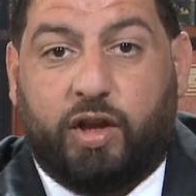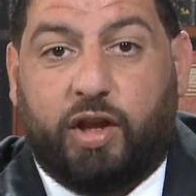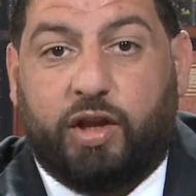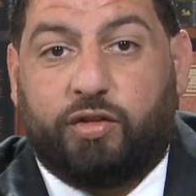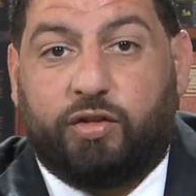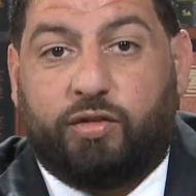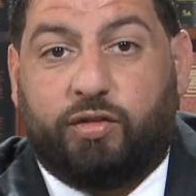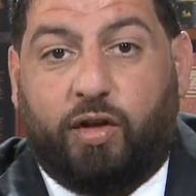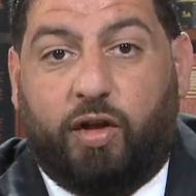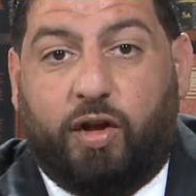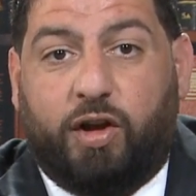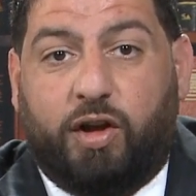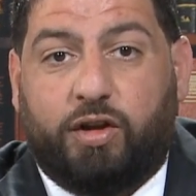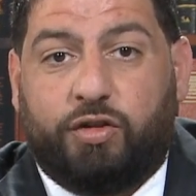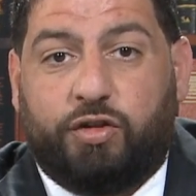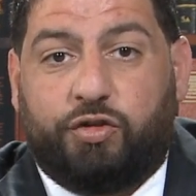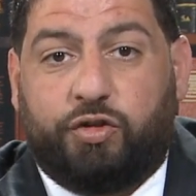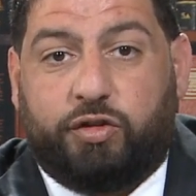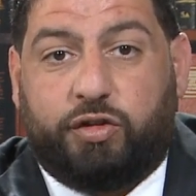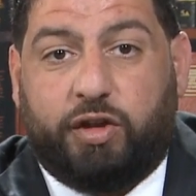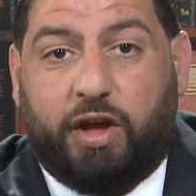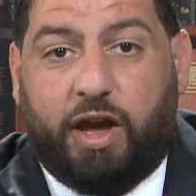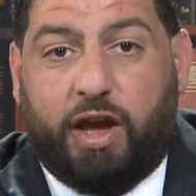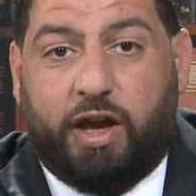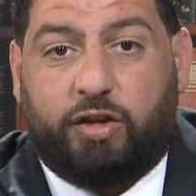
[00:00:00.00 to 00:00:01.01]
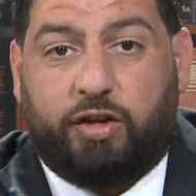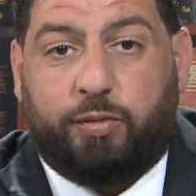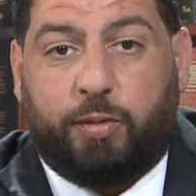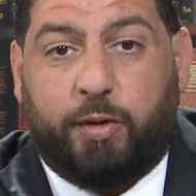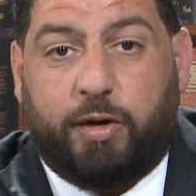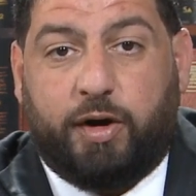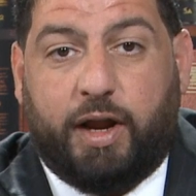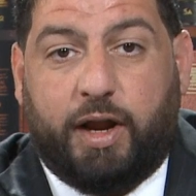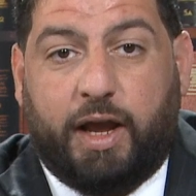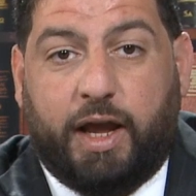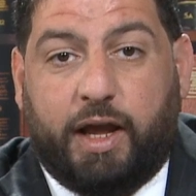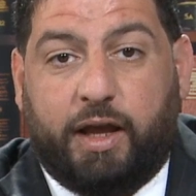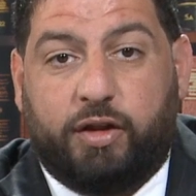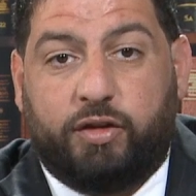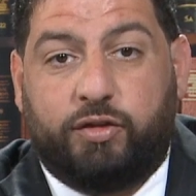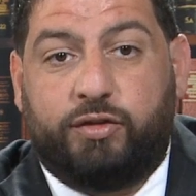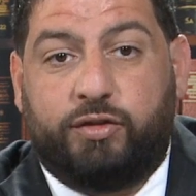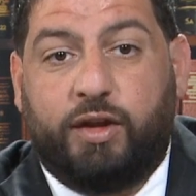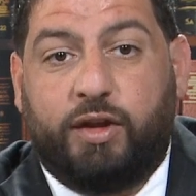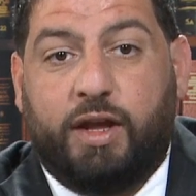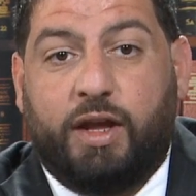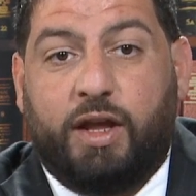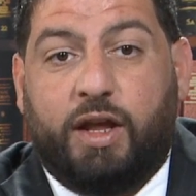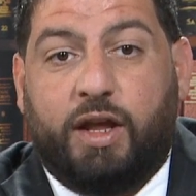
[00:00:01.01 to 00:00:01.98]
As long as your taxpayer
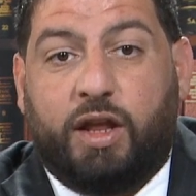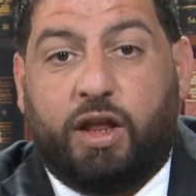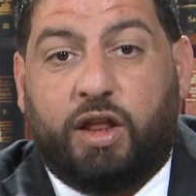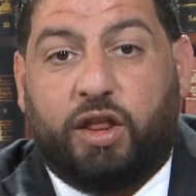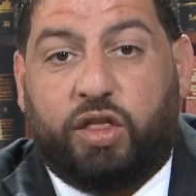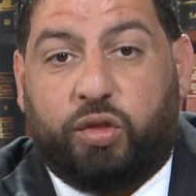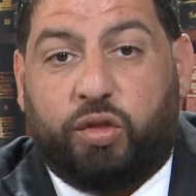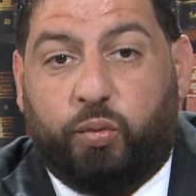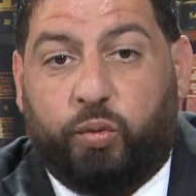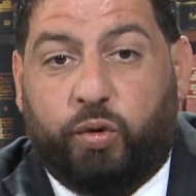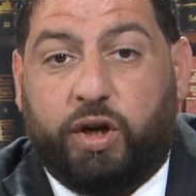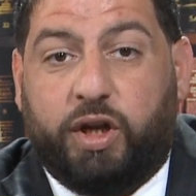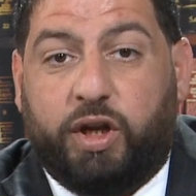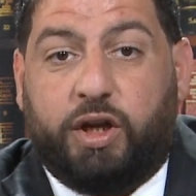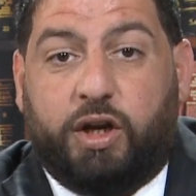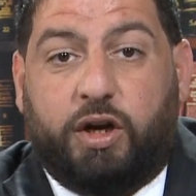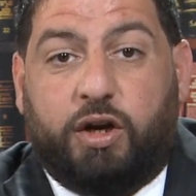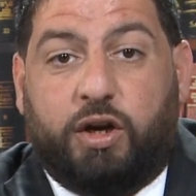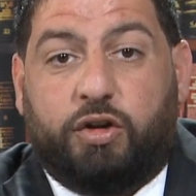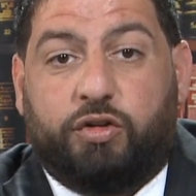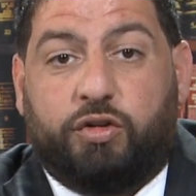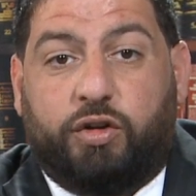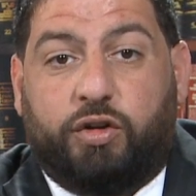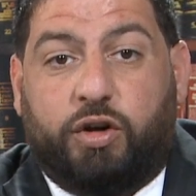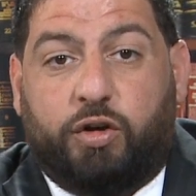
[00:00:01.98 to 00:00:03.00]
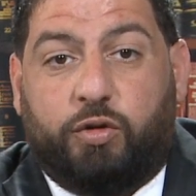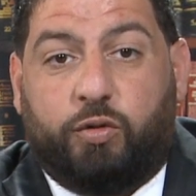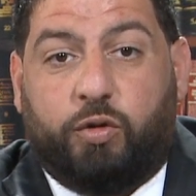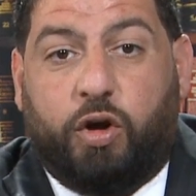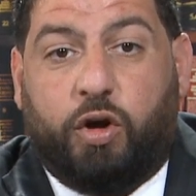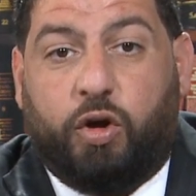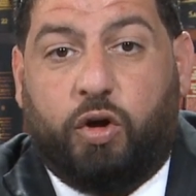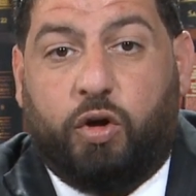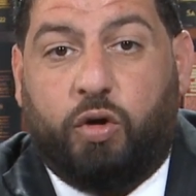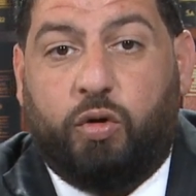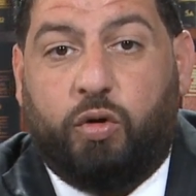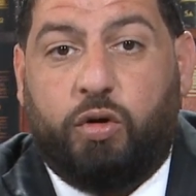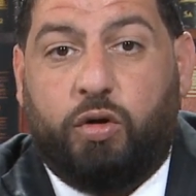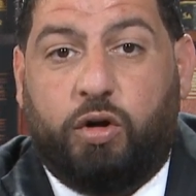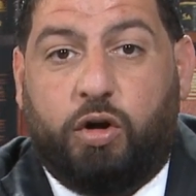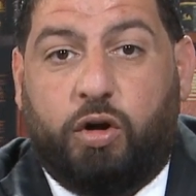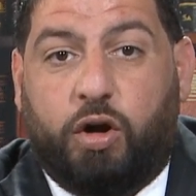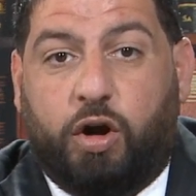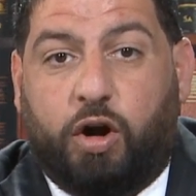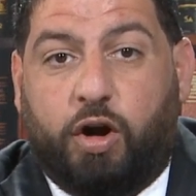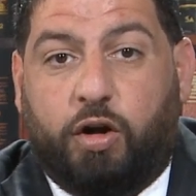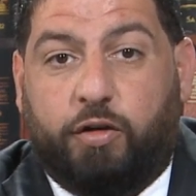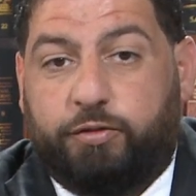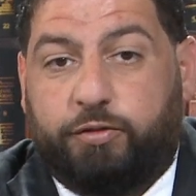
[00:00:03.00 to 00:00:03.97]
has 3 years in a row
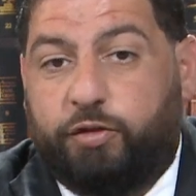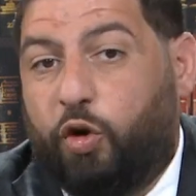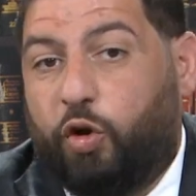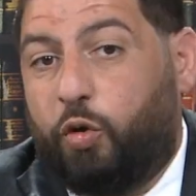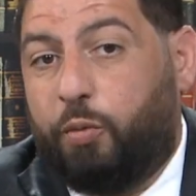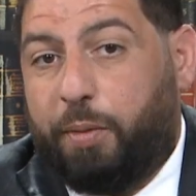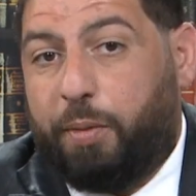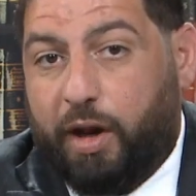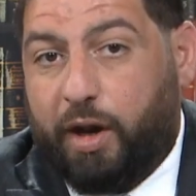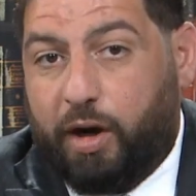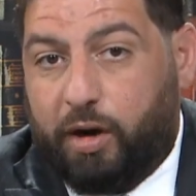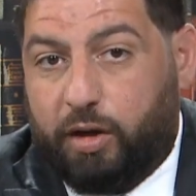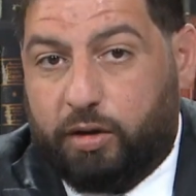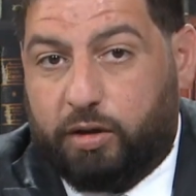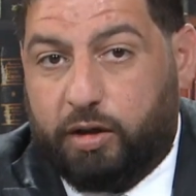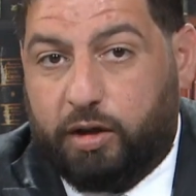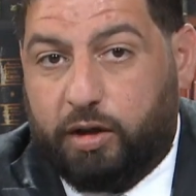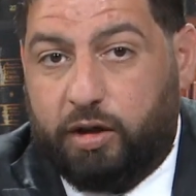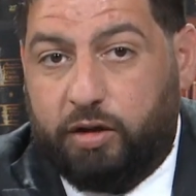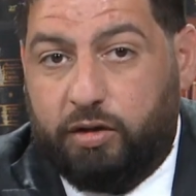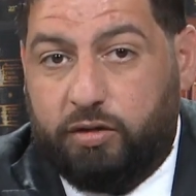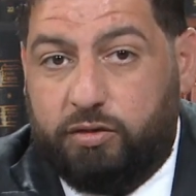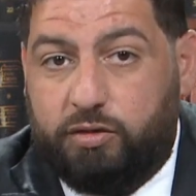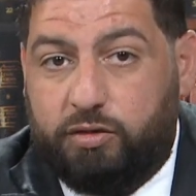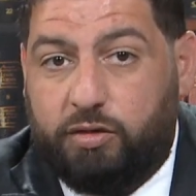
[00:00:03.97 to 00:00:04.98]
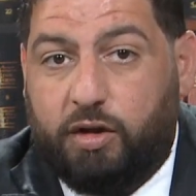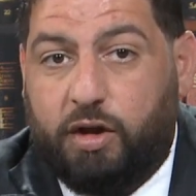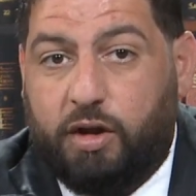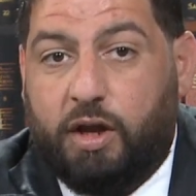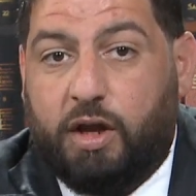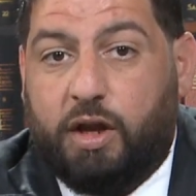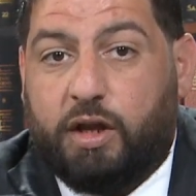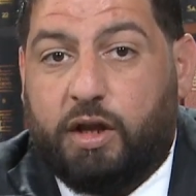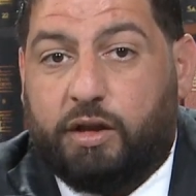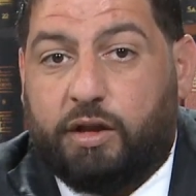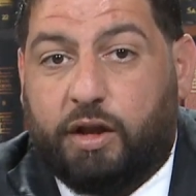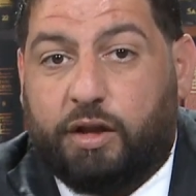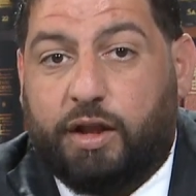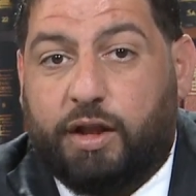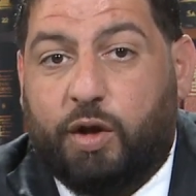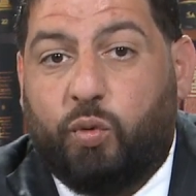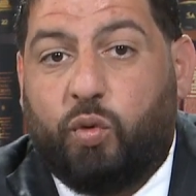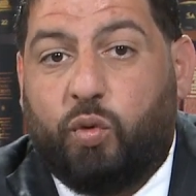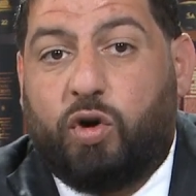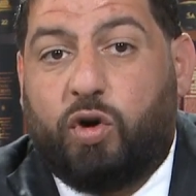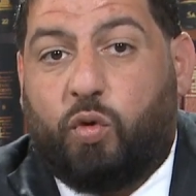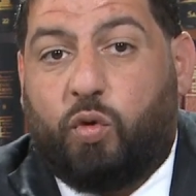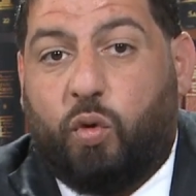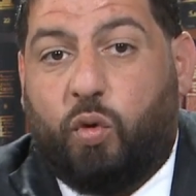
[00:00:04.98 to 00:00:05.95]
of no penalties, then they
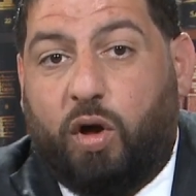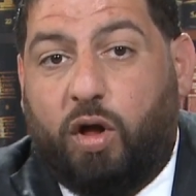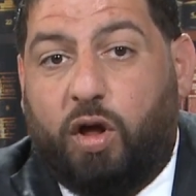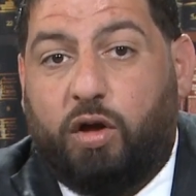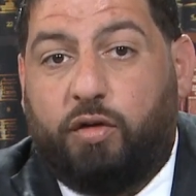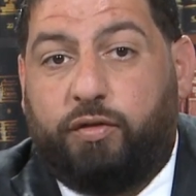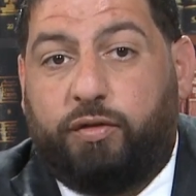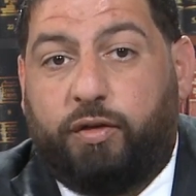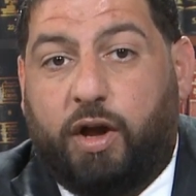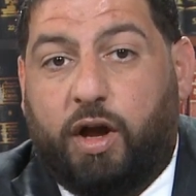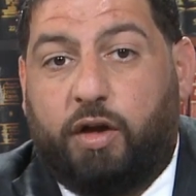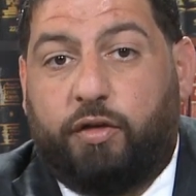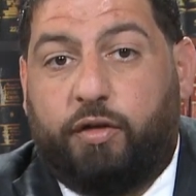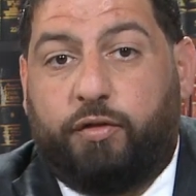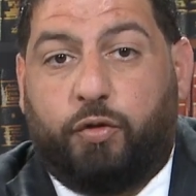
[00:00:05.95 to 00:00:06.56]
will qualify